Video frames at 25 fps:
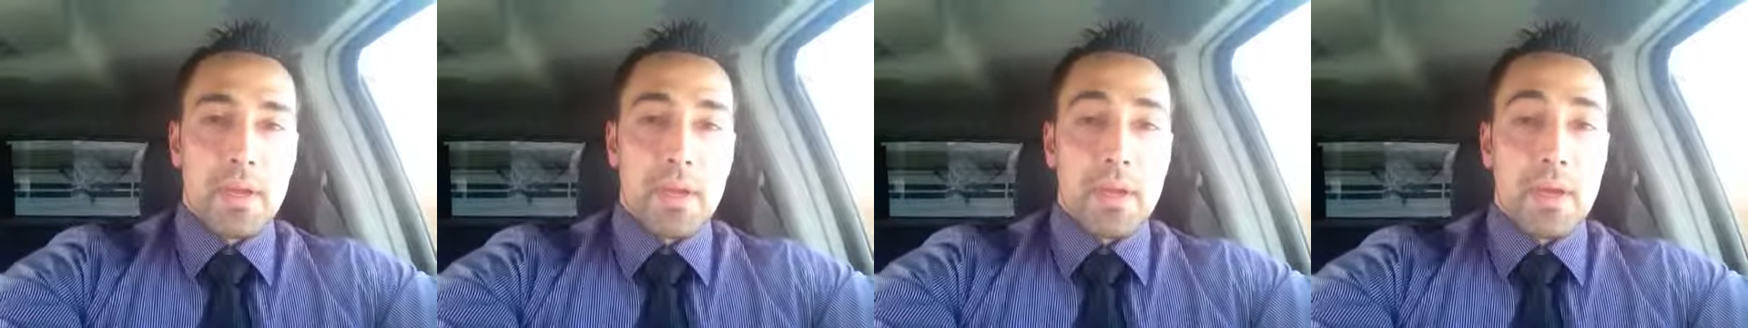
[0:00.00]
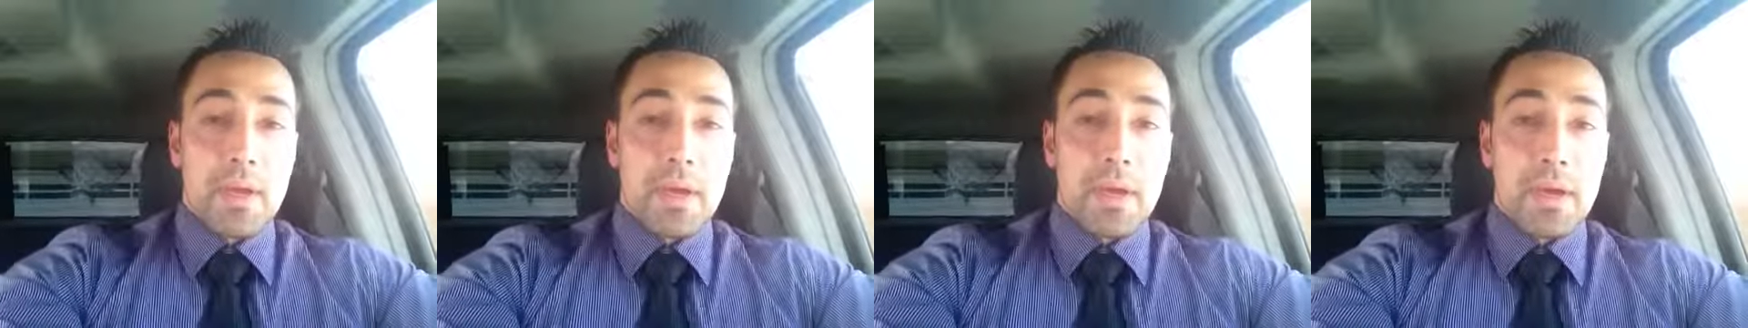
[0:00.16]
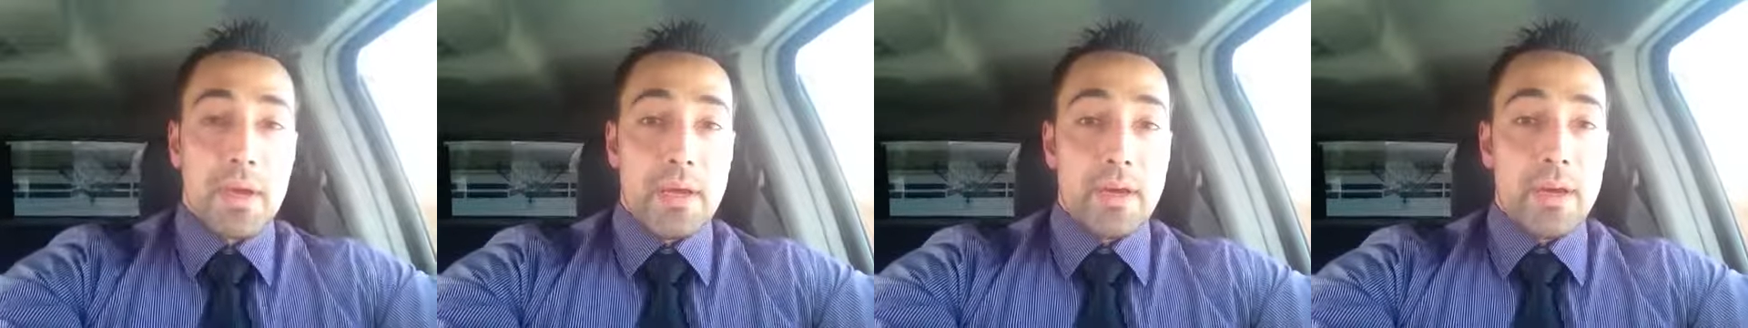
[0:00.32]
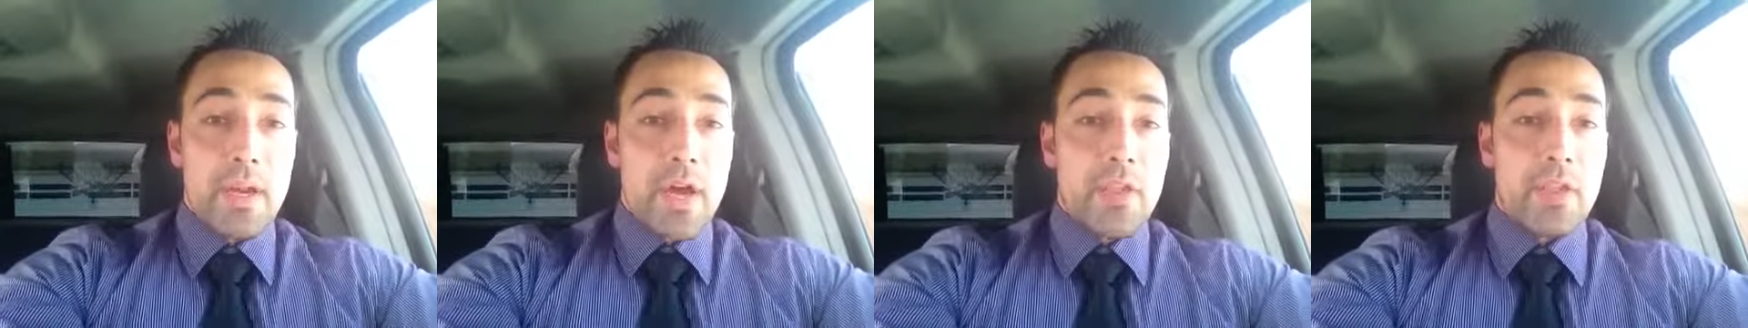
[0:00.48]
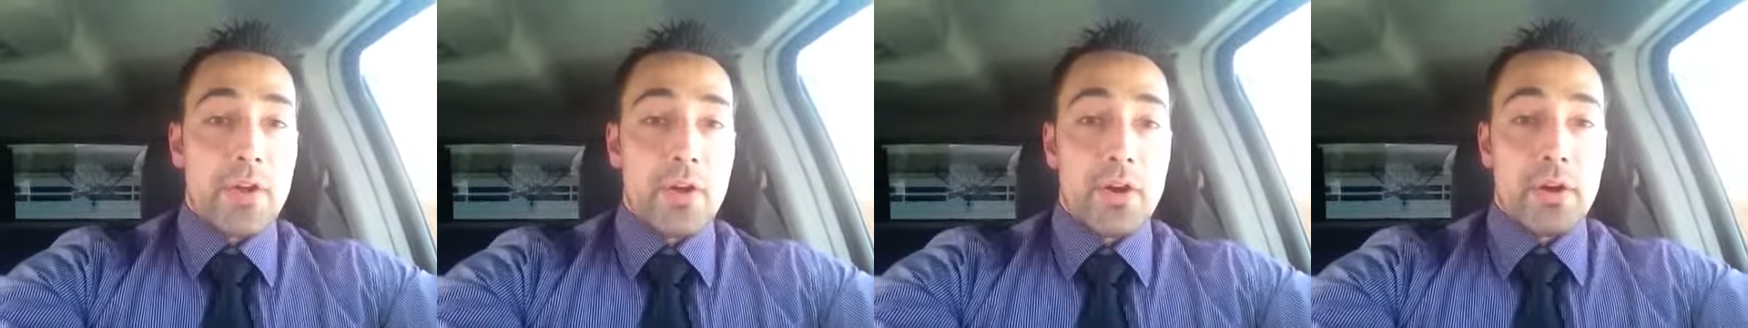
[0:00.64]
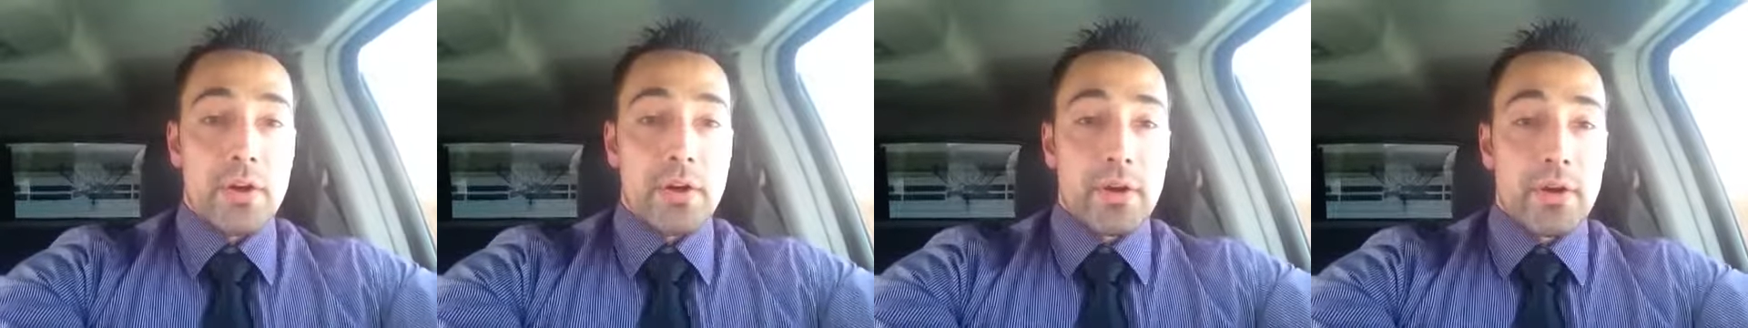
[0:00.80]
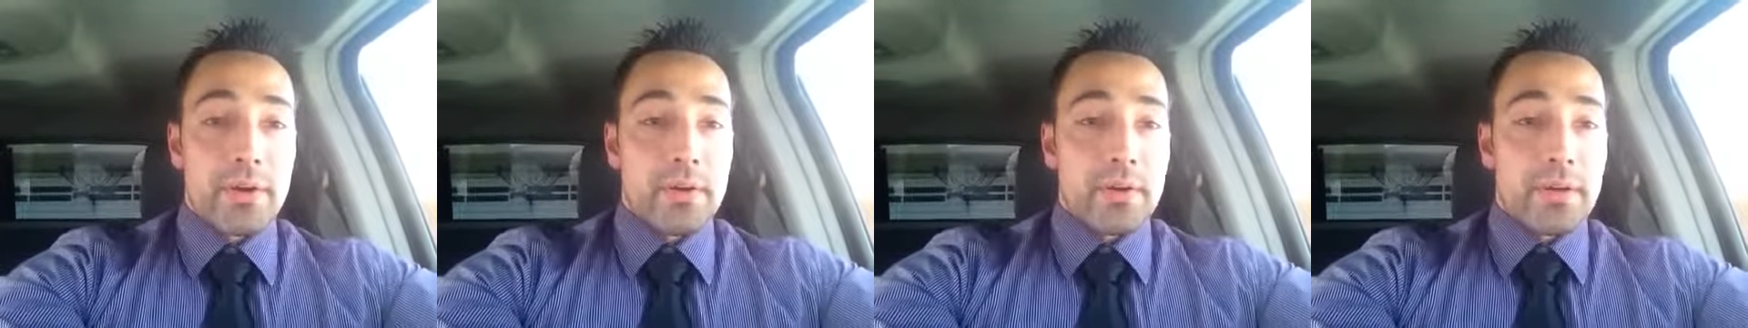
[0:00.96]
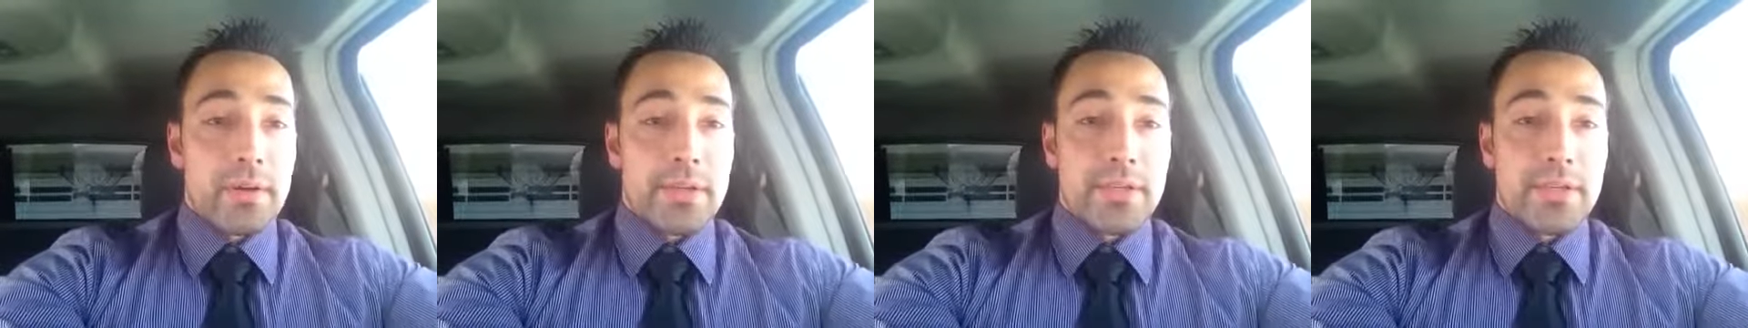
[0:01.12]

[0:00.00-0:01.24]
Another